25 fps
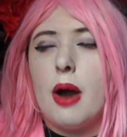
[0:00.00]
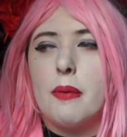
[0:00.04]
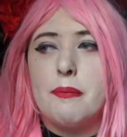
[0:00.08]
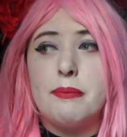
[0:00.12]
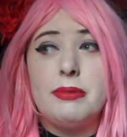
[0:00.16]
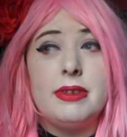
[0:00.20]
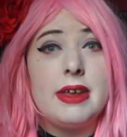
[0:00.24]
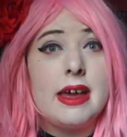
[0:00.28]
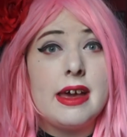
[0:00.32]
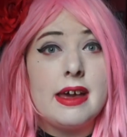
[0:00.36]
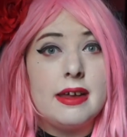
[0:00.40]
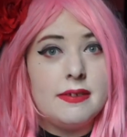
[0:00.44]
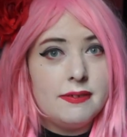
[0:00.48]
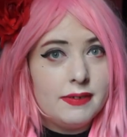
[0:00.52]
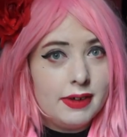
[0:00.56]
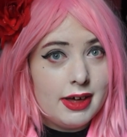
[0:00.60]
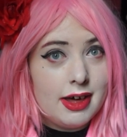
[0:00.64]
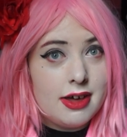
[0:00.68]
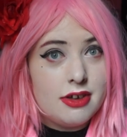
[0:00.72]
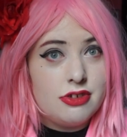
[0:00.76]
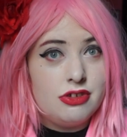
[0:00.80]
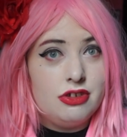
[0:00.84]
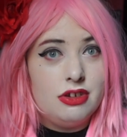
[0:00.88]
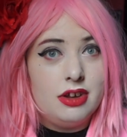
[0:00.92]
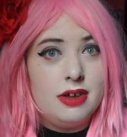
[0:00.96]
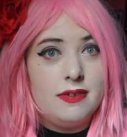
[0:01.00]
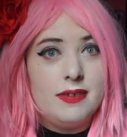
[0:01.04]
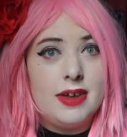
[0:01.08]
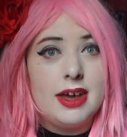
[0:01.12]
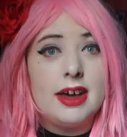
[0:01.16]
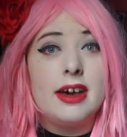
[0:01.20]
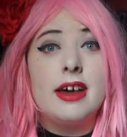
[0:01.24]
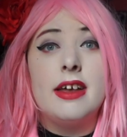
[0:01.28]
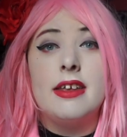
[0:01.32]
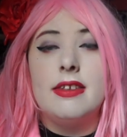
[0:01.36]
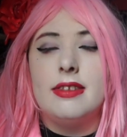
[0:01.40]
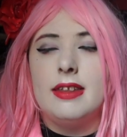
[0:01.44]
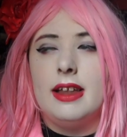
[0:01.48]
updated version of it
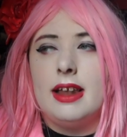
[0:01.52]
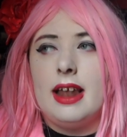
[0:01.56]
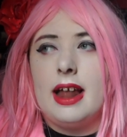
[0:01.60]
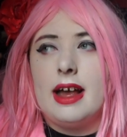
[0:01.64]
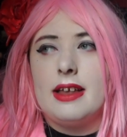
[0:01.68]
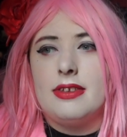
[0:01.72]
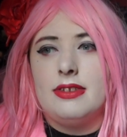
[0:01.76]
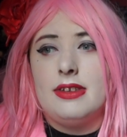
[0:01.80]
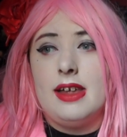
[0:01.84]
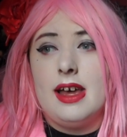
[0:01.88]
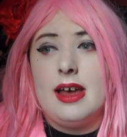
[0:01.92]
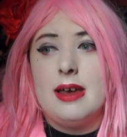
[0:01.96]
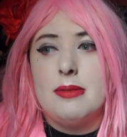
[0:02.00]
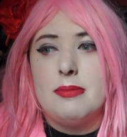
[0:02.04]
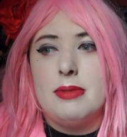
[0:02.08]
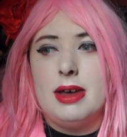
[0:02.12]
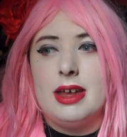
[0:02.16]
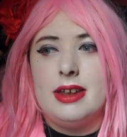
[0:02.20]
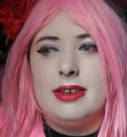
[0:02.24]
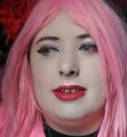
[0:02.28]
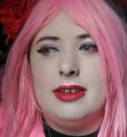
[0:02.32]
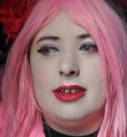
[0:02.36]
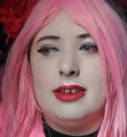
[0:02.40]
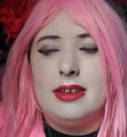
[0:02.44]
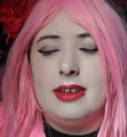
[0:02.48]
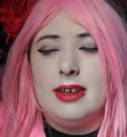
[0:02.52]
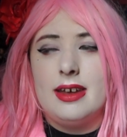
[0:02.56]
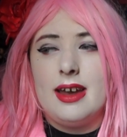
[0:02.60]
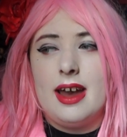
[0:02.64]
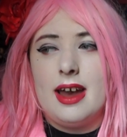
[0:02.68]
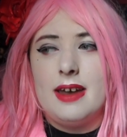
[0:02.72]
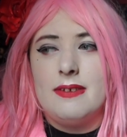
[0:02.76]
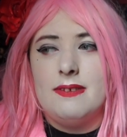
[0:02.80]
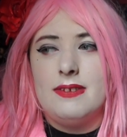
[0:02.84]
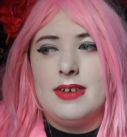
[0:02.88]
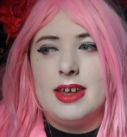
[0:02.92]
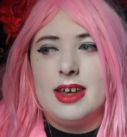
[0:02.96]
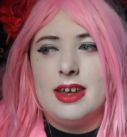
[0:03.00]
because the last time I did it
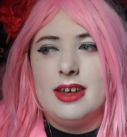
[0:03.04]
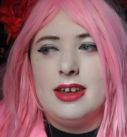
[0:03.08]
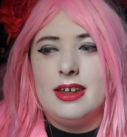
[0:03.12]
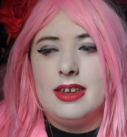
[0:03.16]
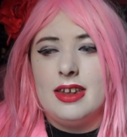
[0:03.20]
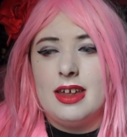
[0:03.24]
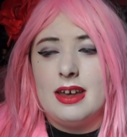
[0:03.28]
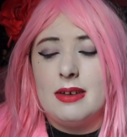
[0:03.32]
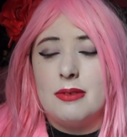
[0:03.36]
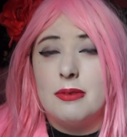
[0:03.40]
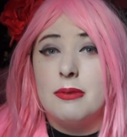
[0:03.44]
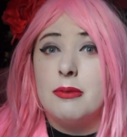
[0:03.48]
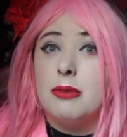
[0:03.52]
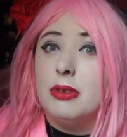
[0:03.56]
I think like